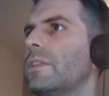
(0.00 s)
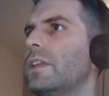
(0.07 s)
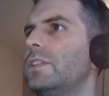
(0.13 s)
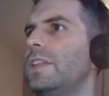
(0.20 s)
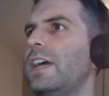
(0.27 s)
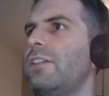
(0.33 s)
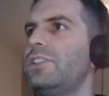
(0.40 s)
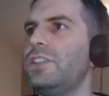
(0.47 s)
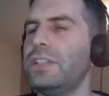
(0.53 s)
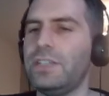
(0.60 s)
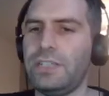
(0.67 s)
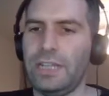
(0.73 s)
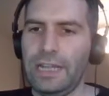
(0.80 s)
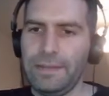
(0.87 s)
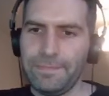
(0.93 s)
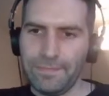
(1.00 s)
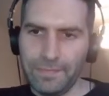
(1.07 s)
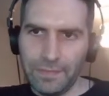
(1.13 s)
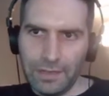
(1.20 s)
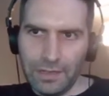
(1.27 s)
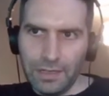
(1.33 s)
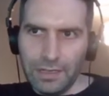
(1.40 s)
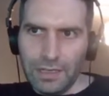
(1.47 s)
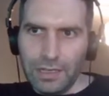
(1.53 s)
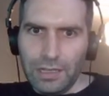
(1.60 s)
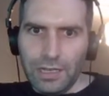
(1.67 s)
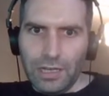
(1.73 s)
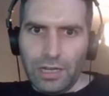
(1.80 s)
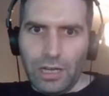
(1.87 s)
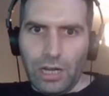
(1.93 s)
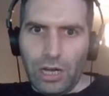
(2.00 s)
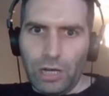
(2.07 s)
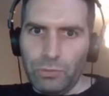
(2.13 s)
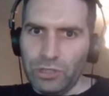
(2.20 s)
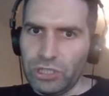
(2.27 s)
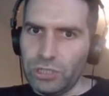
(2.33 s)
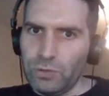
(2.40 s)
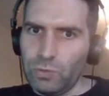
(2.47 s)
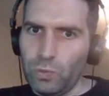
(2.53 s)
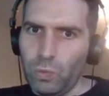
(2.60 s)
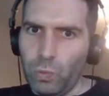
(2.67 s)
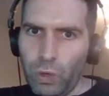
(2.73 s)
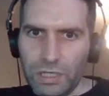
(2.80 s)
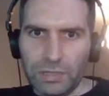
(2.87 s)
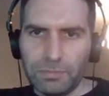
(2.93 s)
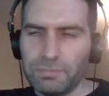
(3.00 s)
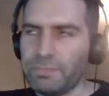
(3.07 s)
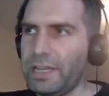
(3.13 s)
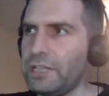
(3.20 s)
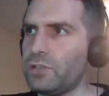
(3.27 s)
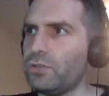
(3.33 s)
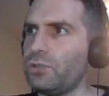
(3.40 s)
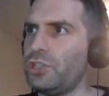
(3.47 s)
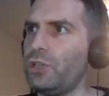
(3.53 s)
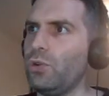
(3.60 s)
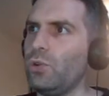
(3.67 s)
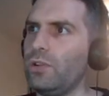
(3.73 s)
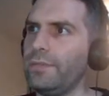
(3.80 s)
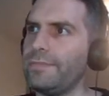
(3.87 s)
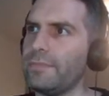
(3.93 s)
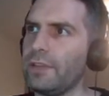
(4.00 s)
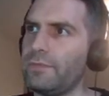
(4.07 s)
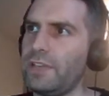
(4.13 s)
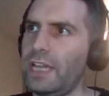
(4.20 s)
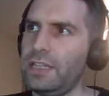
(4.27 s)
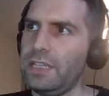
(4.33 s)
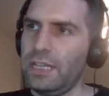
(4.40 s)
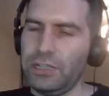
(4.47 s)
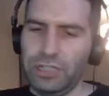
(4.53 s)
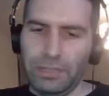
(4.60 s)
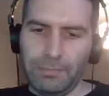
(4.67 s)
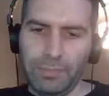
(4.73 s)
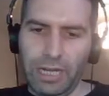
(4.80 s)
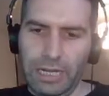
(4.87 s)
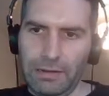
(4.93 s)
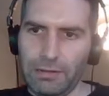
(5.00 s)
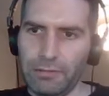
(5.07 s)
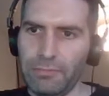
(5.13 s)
now as you can see, I was 1 pixel short of getting that jump in,